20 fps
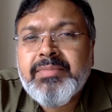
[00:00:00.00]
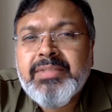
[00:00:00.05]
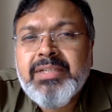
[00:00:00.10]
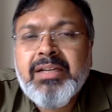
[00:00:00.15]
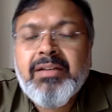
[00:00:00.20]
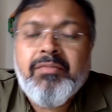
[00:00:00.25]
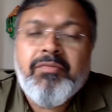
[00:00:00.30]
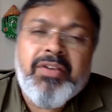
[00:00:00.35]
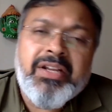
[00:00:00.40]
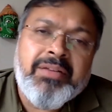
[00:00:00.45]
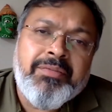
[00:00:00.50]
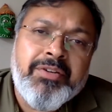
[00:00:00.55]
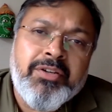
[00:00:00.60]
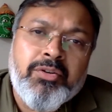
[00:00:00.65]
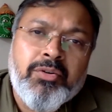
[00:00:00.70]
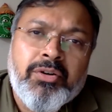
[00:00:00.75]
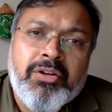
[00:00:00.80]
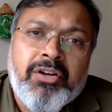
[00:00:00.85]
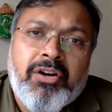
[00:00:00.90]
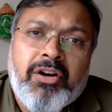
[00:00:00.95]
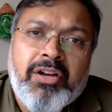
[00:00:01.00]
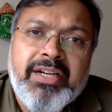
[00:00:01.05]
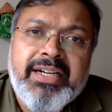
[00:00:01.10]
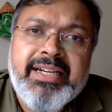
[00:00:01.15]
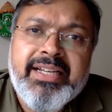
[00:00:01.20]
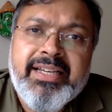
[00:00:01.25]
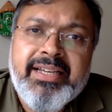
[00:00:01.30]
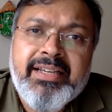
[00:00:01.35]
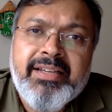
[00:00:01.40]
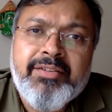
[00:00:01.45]
whenever you go on a
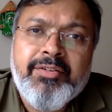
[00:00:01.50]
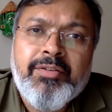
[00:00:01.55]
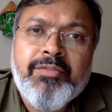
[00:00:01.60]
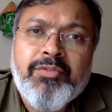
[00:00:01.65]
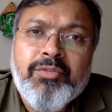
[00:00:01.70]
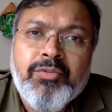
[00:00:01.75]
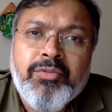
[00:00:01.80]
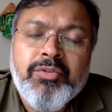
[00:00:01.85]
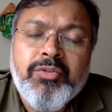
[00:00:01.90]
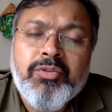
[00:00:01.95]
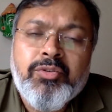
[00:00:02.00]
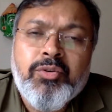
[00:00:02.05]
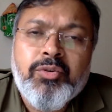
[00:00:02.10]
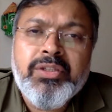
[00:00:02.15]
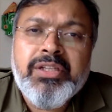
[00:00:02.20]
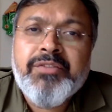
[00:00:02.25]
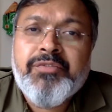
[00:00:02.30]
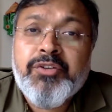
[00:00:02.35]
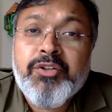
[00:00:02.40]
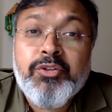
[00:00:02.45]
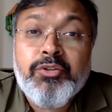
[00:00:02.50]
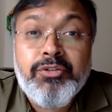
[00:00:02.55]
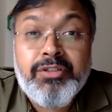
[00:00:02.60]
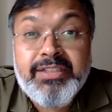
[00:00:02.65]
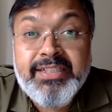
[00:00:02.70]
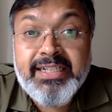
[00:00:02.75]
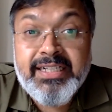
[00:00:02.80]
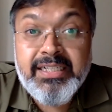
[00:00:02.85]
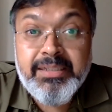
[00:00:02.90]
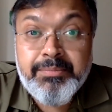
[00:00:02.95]
holiday, you go there for a good
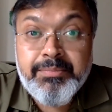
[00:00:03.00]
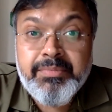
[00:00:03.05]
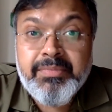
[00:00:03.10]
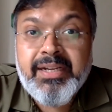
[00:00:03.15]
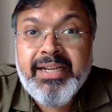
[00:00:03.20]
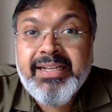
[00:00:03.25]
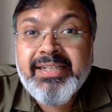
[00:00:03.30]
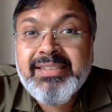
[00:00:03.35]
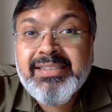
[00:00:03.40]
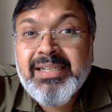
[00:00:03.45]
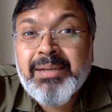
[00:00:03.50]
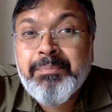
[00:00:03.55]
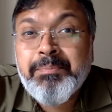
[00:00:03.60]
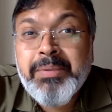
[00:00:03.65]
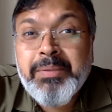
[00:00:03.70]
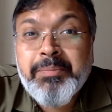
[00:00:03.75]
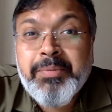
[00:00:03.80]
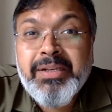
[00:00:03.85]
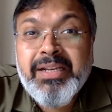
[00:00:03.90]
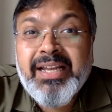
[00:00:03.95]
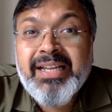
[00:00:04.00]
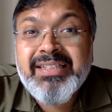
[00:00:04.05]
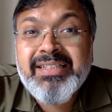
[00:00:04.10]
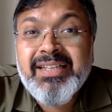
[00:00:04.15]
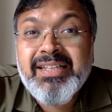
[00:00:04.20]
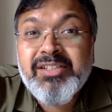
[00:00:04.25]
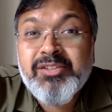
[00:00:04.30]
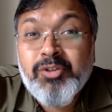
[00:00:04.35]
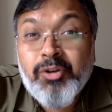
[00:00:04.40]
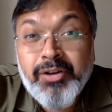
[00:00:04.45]
time. Like, some people like the
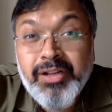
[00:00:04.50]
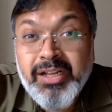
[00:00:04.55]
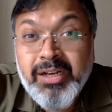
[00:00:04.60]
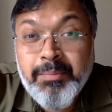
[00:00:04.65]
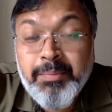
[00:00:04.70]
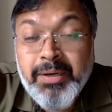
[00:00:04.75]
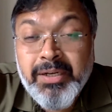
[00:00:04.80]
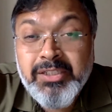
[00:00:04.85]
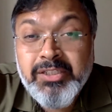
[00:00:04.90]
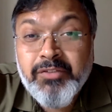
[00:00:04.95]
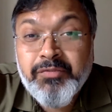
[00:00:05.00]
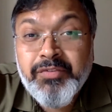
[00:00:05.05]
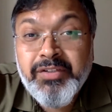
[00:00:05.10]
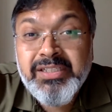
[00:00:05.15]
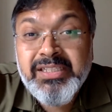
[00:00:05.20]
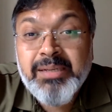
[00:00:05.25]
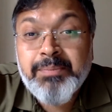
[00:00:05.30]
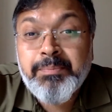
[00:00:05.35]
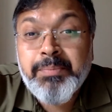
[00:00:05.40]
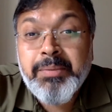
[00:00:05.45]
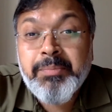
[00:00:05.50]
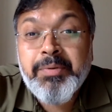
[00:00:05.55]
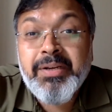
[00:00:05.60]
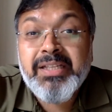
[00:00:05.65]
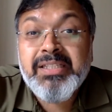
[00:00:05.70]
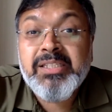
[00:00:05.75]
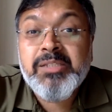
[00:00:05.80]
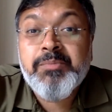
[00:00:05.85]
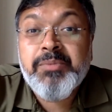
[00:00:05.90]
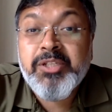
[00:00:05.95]
historical parts of it, some people
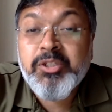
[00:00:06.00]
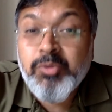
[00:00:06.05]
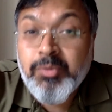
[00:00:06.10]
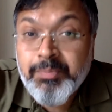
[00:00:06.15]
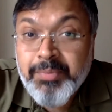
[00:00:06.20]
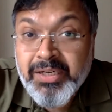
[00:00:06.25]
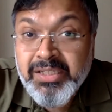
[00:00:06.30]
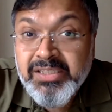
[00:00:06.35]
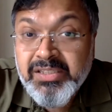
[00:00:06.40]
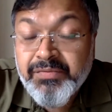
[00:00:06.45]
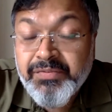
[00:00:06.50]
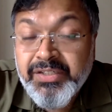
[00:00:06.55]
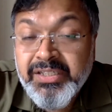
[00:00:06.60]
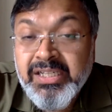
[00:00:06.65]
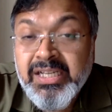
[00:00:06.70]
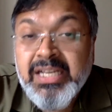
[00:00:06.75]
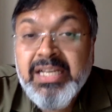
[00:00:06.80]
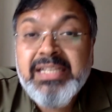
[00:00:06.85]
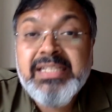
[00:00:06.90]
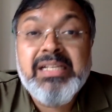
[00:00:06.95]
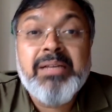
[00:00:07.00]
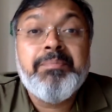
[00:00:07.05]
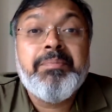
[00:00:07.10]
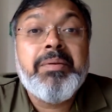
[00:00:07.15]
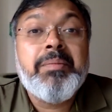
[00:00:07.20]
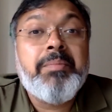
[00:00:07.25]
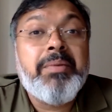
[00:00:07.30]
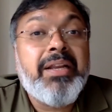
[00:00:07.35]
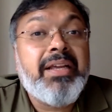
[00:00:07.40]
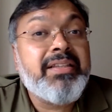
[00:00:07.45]
like the spiritual parts of it, some
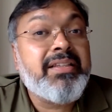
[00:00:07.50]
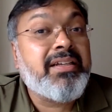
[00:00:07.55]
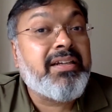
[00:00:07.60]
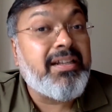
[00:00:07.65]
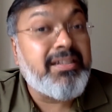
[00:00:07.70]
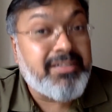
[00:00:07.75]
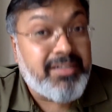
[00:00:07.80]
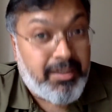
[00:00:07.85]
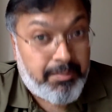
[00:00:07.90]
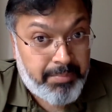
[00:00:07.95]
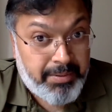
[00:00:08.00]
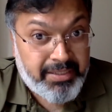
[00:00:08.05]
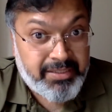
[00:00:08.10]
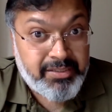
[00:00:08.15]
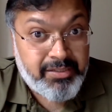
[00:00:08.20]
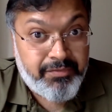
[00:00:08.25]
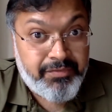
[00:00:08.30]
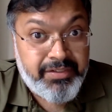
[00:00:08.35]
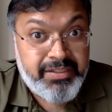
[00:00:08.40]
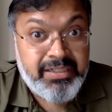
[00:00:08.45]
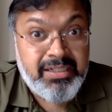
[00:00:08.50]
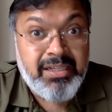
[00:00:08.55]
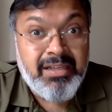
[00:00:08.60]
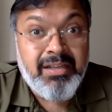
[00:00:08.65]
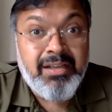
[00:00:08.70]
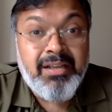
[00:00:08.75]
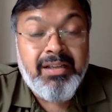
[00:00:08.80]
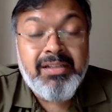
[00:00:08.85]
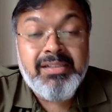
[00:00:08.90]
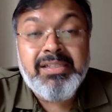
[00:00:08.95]
people like the cultural parts of it.
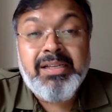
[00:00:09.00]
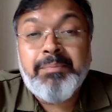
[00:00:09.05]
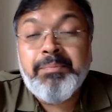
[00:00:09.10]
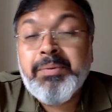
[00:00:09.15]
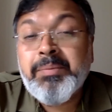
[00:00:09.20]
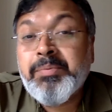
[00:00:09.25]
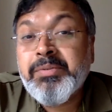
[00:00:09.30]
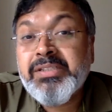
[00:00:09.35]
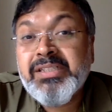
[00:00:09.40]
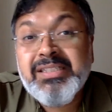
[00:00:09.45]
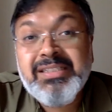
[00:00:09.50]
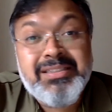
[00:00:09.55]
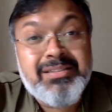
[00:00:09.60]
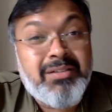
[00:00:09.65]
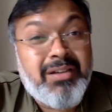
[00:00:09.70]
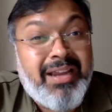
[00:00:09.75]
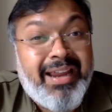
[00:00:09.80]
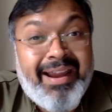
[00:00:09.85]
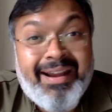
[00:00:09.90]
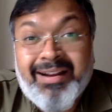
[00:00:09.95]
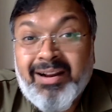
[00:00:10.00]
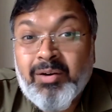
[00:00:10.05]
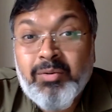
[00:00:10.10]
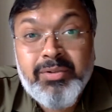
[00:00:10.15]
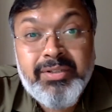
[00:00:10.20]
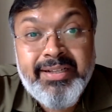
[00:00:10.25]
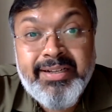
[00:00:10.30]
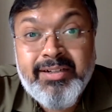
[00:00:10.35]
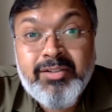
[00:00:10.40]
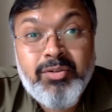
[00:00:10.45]
Some people just get
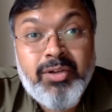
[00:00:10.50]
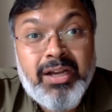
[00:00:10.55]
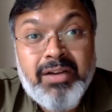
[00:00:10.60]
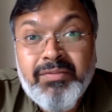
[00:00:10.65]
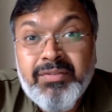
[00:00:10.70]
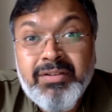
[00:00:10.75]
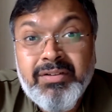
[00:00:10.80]
out there to have